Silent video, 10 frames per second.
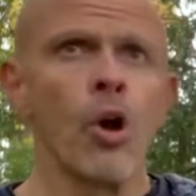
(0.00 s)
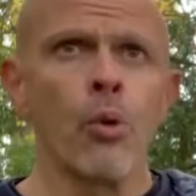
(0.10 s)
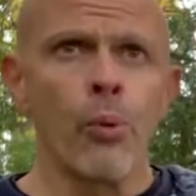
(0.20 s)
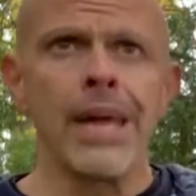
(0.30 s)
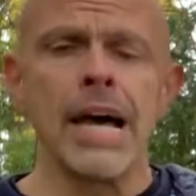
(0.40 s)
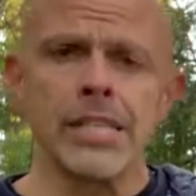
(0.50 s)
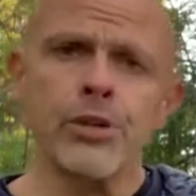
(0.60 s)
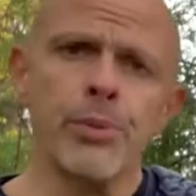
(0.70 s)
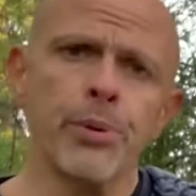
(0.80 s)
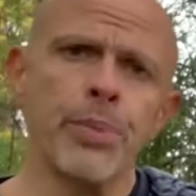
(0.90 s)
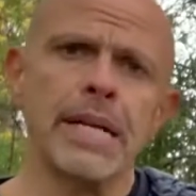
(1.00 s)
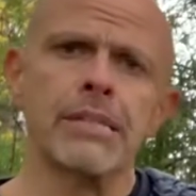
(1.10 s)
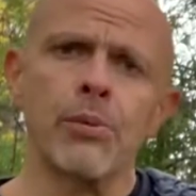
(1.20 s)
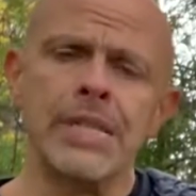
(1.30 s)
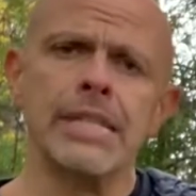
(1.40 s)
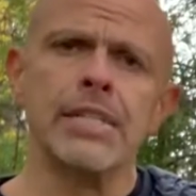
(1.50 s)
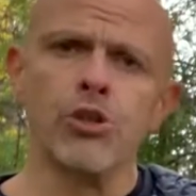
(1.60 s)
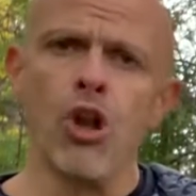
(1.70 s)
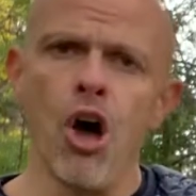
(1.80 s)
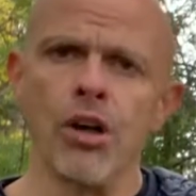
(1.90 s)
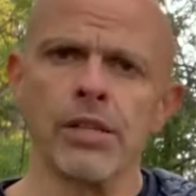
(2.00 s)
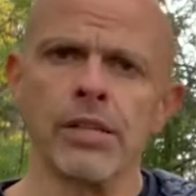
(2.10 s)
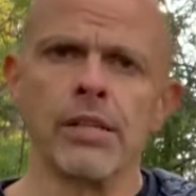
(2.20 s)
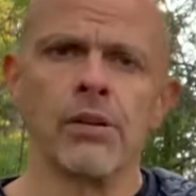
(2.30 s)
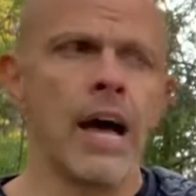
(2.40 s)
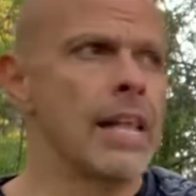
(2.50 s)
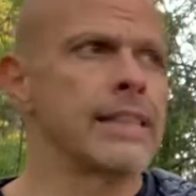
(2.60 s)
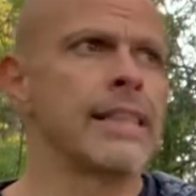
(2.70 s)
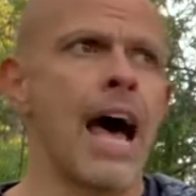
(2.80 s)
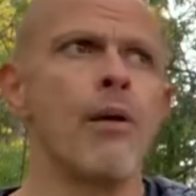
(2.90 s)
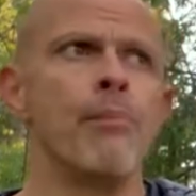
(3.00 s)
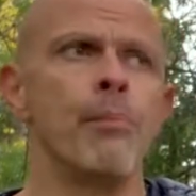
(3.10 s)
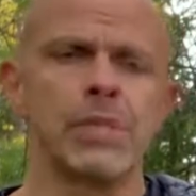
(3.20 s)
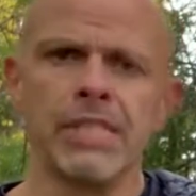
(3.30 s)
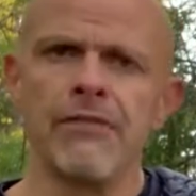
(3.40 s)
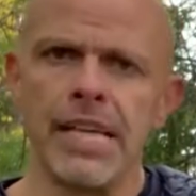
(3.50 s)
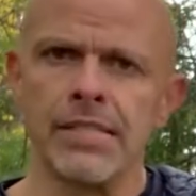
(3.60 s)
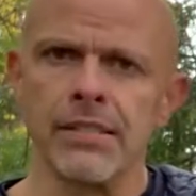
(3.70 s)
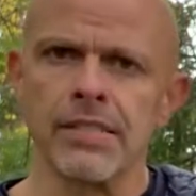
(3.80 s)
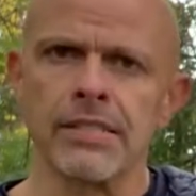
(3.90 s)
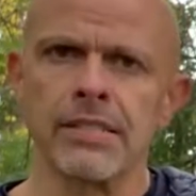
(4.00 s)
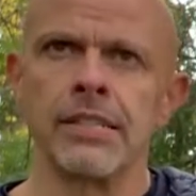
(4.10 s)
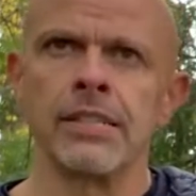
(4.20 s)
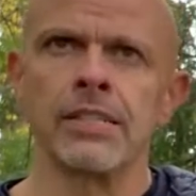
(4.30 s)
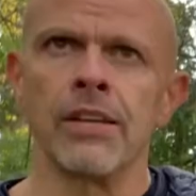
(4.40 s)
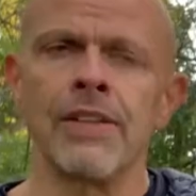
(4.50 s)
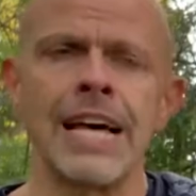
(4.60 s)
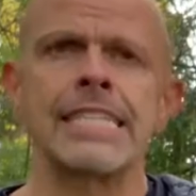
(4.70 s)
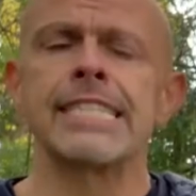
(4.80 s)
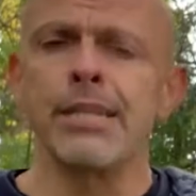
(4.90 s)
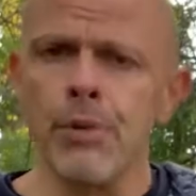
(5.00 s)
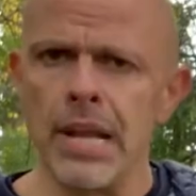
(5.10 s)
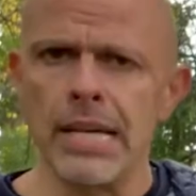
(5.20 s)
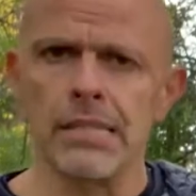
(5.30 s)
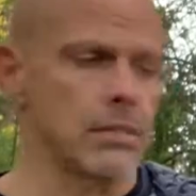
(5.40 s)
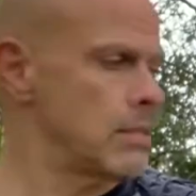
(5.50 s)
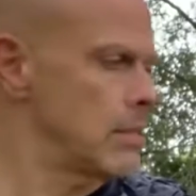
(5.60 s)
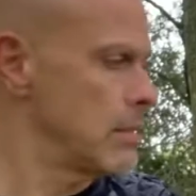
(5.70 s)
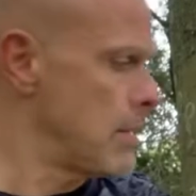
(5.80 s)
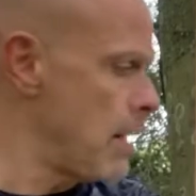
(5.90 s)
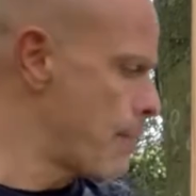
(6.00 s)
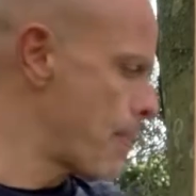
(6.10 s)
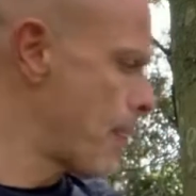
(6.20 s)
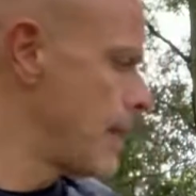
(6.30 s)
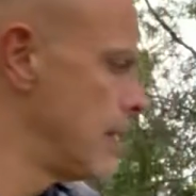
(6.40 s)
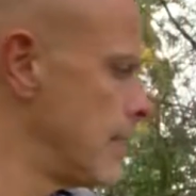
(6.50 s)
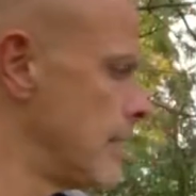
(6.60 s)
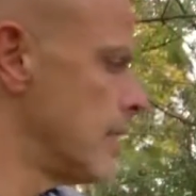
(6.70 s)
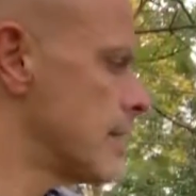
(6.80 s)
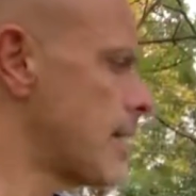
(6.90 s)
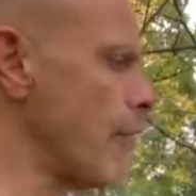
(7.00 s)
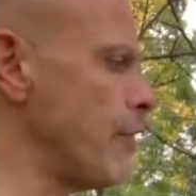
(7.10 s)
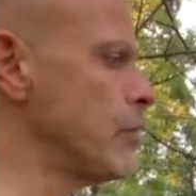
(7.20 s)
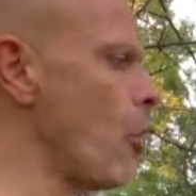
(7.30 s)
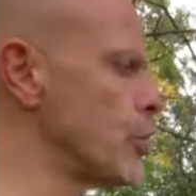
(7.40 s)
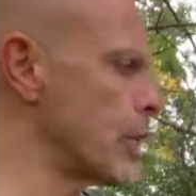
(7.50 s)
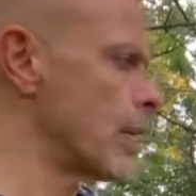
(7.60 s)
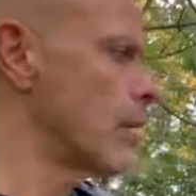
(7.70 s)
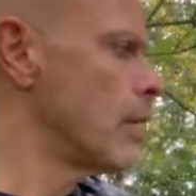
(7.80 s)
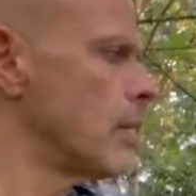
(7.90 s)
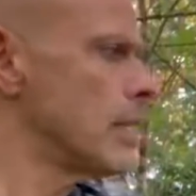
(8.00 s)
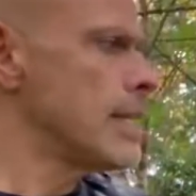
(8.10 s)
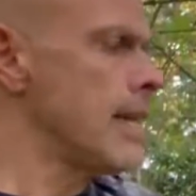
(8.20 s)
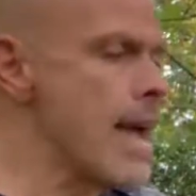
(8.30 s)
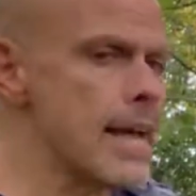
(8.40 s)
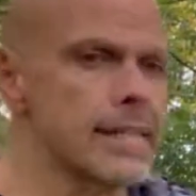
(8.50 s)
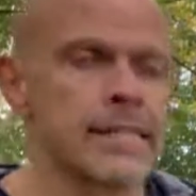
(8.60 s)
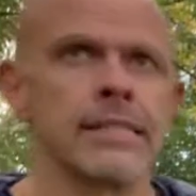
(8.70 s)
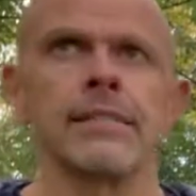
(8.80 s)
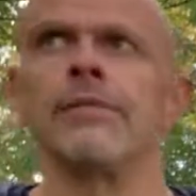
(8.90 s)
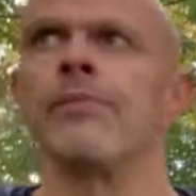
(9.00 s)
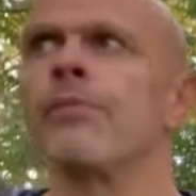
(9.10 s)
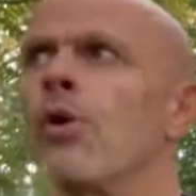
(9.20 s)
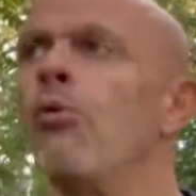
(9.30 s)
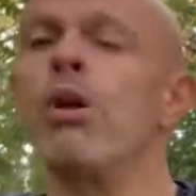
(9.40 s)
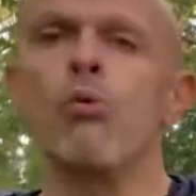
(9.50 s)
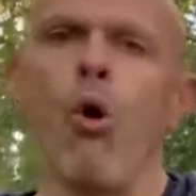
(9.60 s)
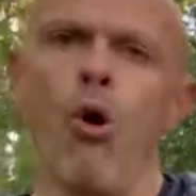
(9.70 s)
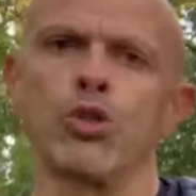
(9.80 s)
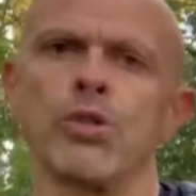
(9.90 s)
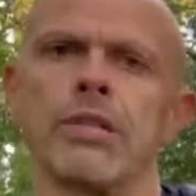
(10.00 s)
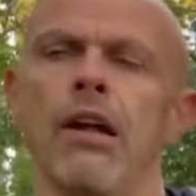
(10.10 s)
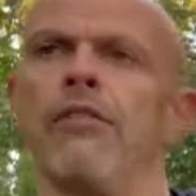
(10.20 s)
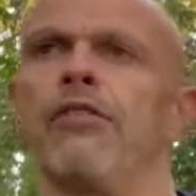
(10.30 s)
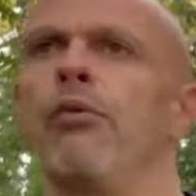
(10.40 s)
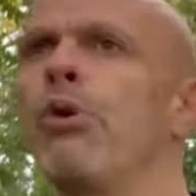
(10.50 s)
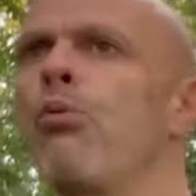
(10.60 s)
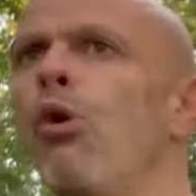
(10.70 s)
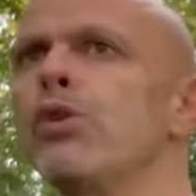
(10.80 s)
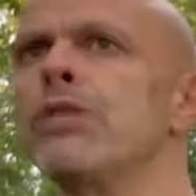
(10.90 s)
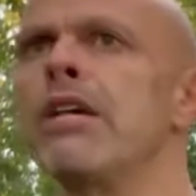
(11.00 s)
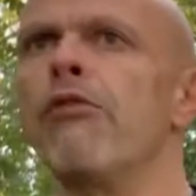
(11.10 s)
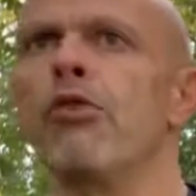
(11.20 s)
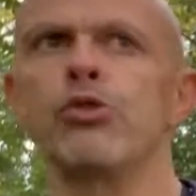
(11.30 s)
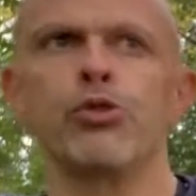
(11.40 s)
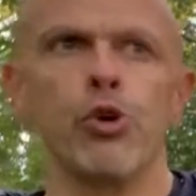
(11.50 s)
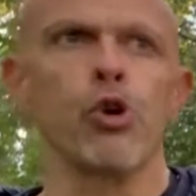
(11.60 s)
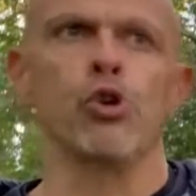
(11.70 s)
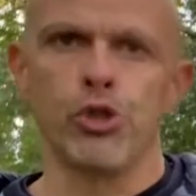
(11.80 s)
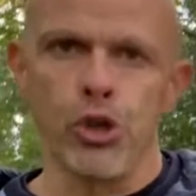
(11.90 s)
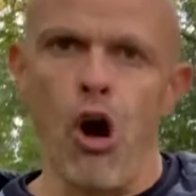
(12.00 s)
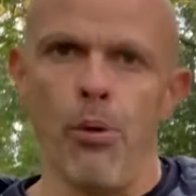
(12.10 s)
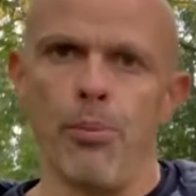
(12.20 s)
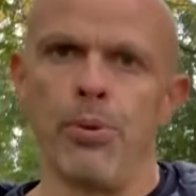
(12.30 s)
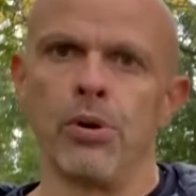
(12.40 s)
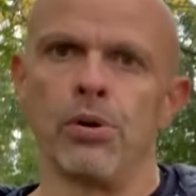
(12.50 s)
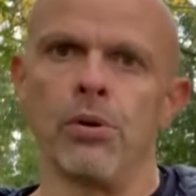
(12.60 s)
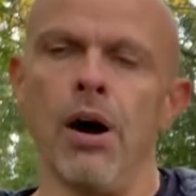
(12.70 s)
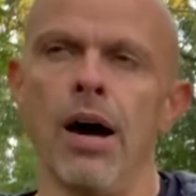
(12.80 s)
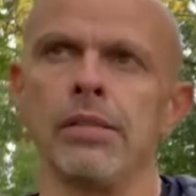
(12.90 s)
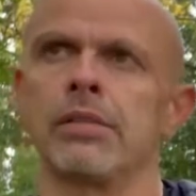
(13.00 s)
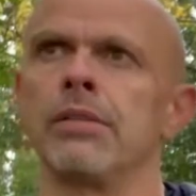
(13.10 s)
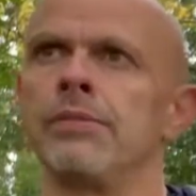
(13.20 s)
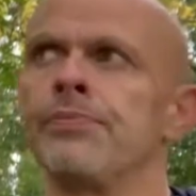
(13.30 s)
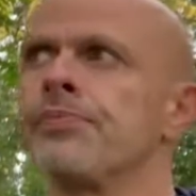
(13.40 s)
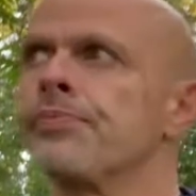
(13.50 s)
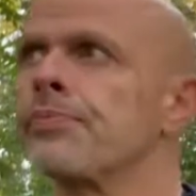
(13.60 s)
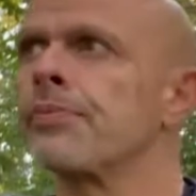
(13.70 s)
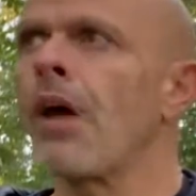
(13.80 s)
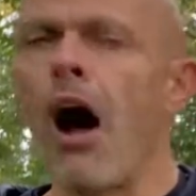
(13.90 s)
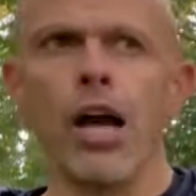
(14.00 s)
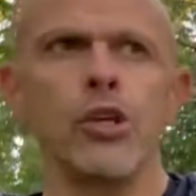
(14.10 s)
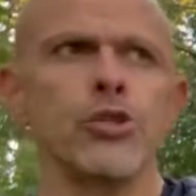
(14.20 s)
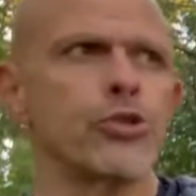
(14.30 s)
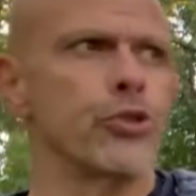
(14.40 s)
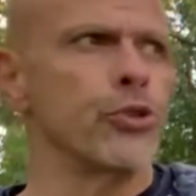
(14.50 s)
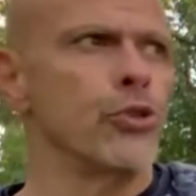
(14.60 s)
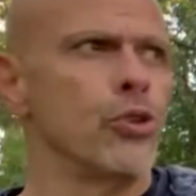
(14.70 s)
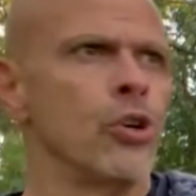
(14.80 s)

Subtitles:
We as human beings, we need to learn, and that motivates us. Yeah, that stimulates us. Yeah. Self-indulging. Yes. Reward yourself. Reward yourself when you do a good job, right? I used to